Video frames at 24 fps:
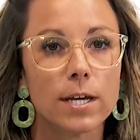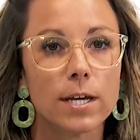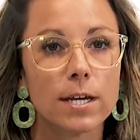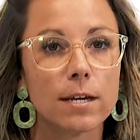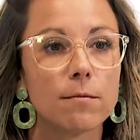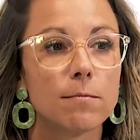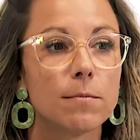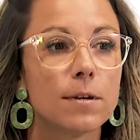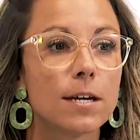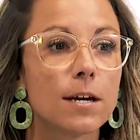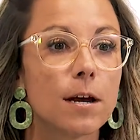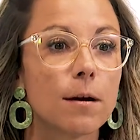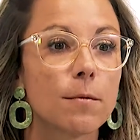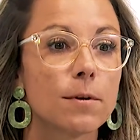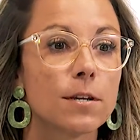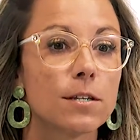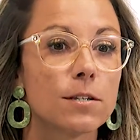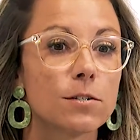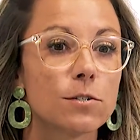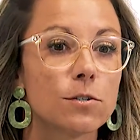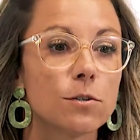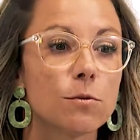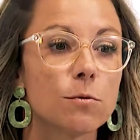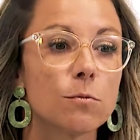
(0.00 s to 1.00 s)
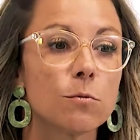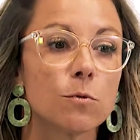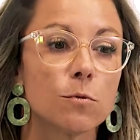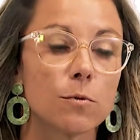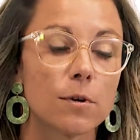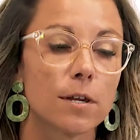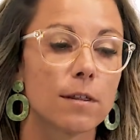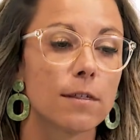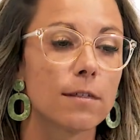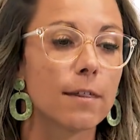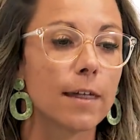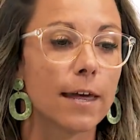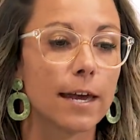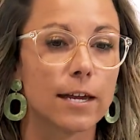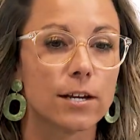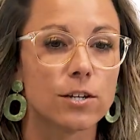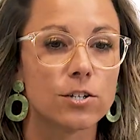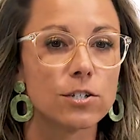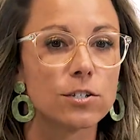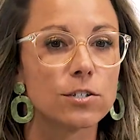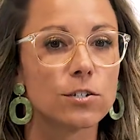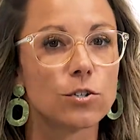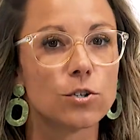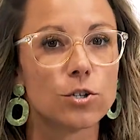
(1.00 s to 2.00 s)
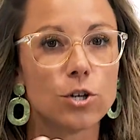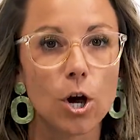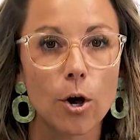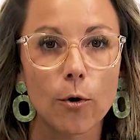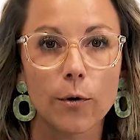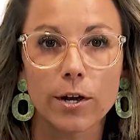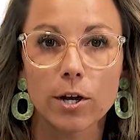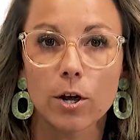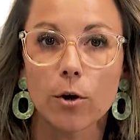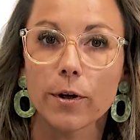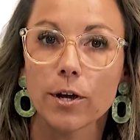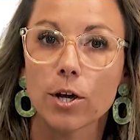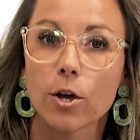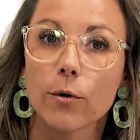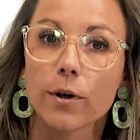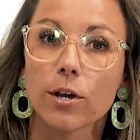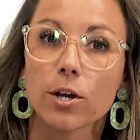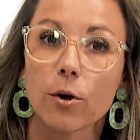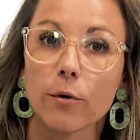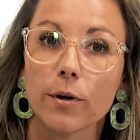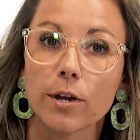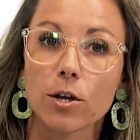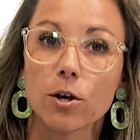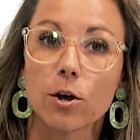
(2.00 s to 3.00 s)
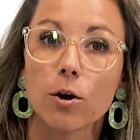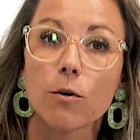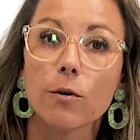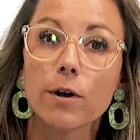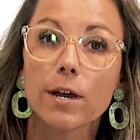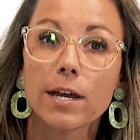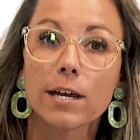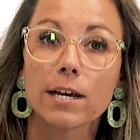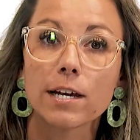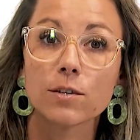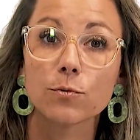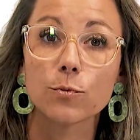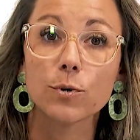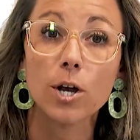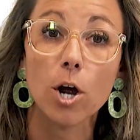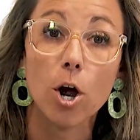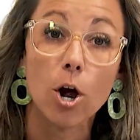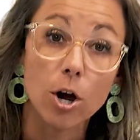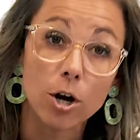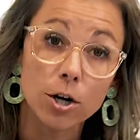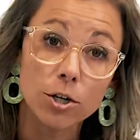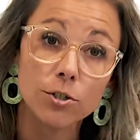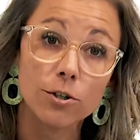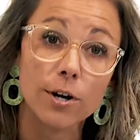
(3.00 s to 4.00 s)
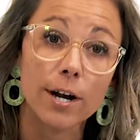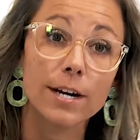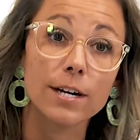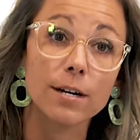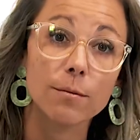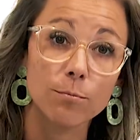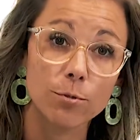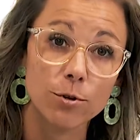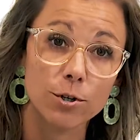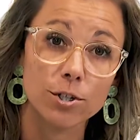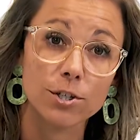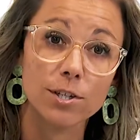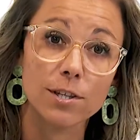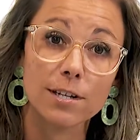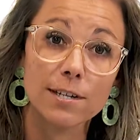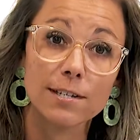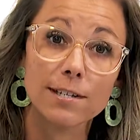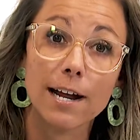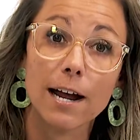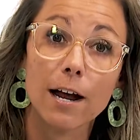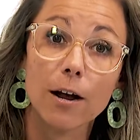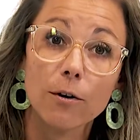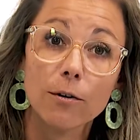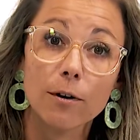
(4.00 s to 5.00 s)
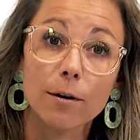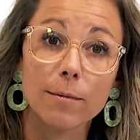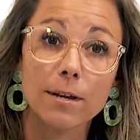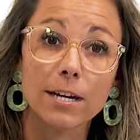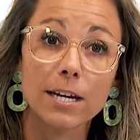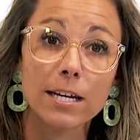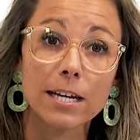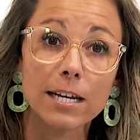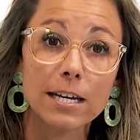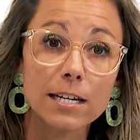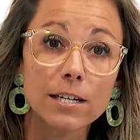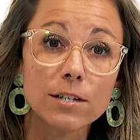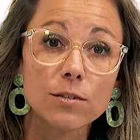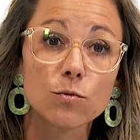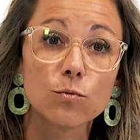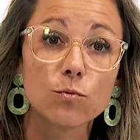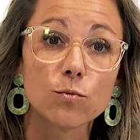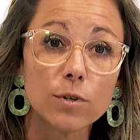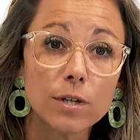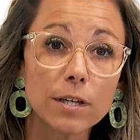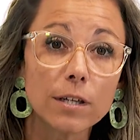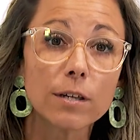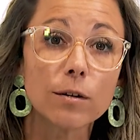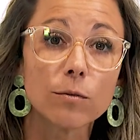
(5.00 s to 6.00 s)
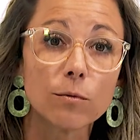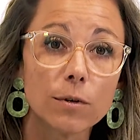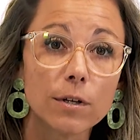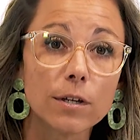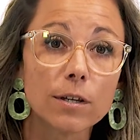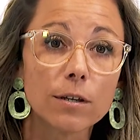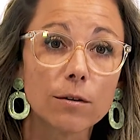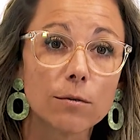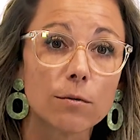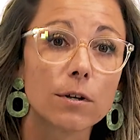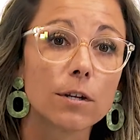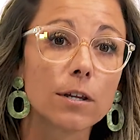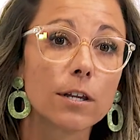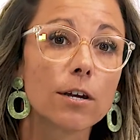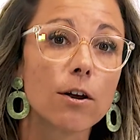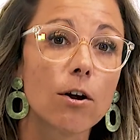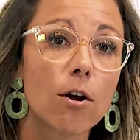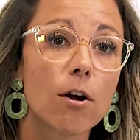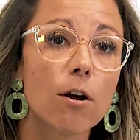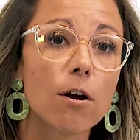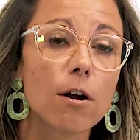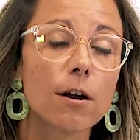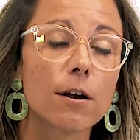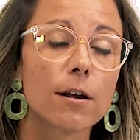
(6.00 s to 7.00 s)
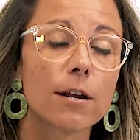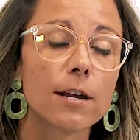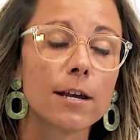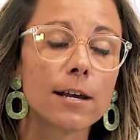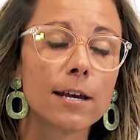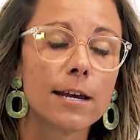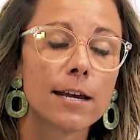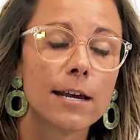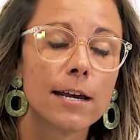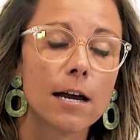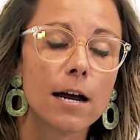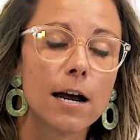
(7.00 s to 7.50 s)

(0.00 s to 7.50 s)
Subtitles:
We can become consumed with like just going, because we are trying to push this out. I mean, it is really, really, really hard.